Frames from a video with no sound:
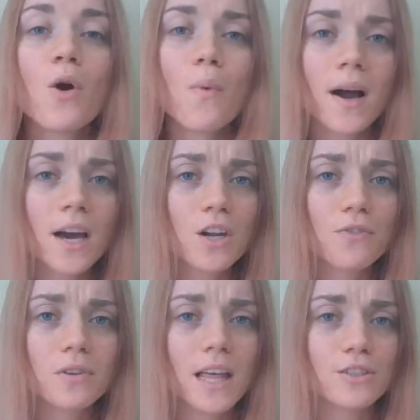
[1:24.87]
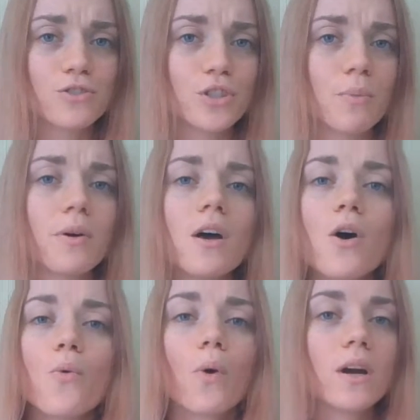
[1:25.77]
What kind of relationship?
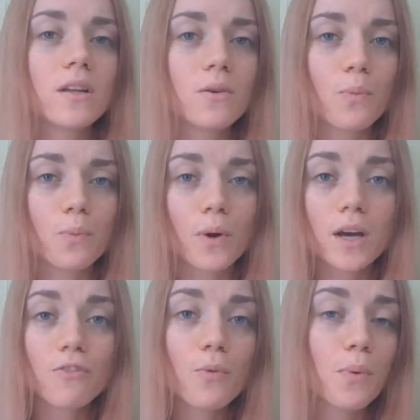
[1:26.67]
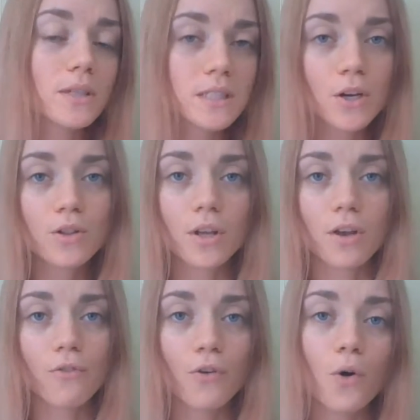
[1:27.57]
What kind of a person are you
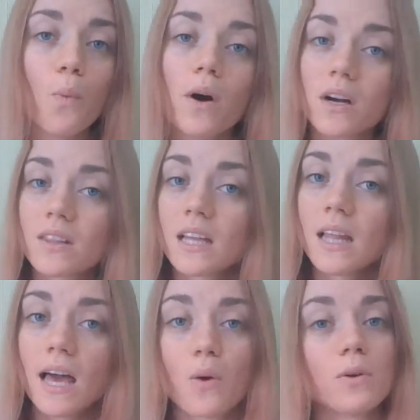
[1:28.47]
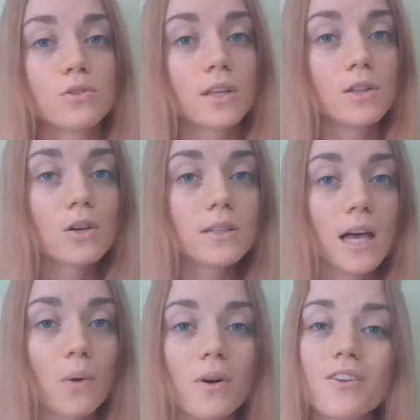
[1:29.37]
looking for? What are they like? What do they look
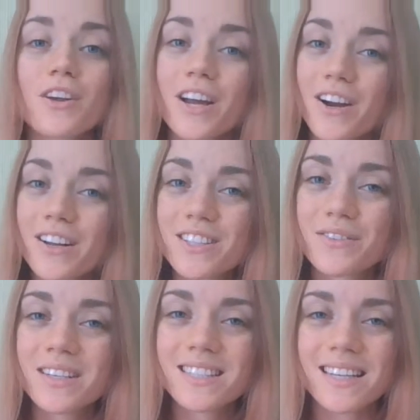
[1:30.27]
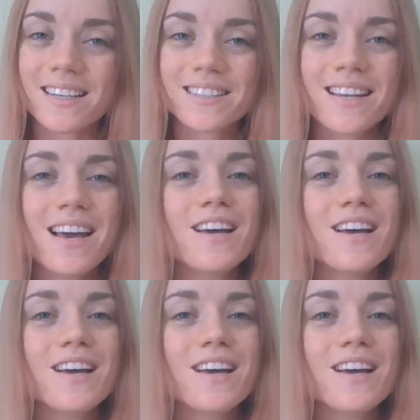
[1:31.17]
like? What are their characteristics?